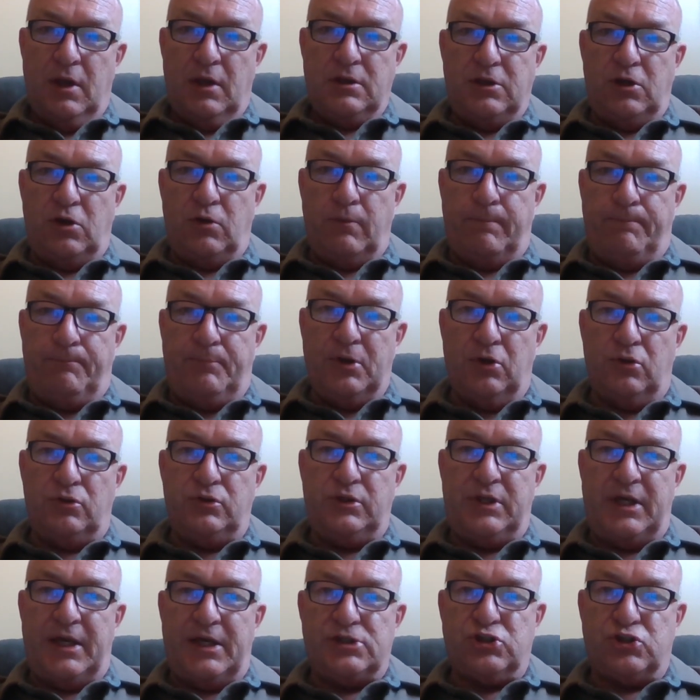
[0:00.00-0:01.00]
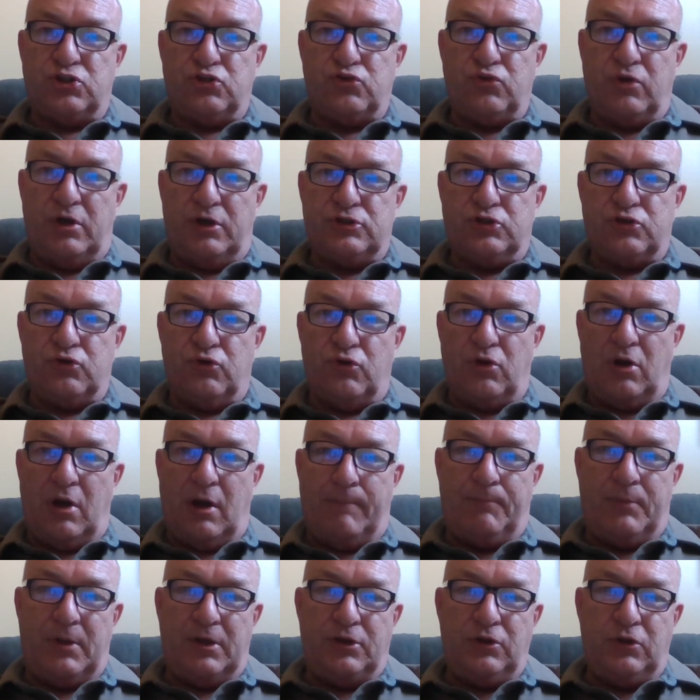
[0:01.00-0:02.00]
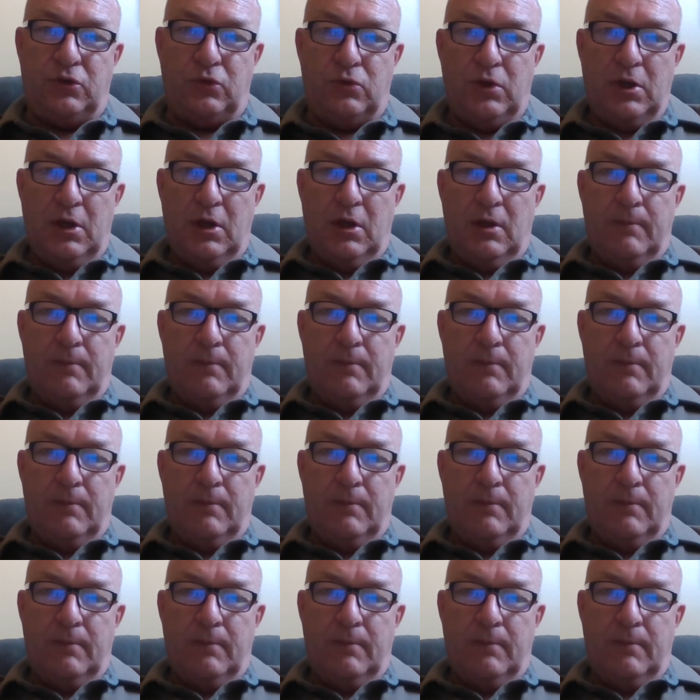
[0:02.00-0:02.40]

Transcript: you build that structure up and you